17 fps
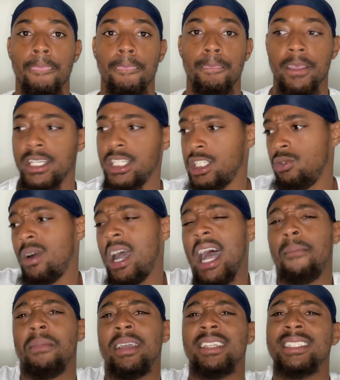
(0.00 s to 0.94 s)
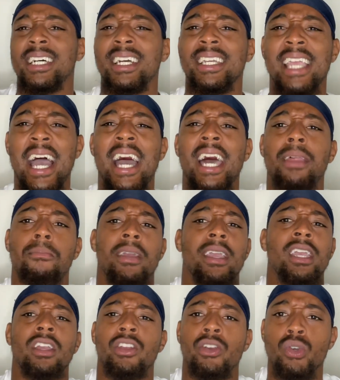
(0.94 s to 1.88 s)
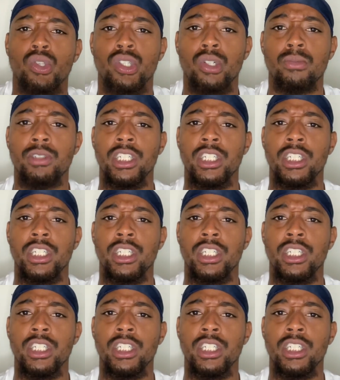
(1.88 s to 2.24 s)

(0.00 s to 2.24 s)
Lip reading: This is why I may tell y'all to make a YouTube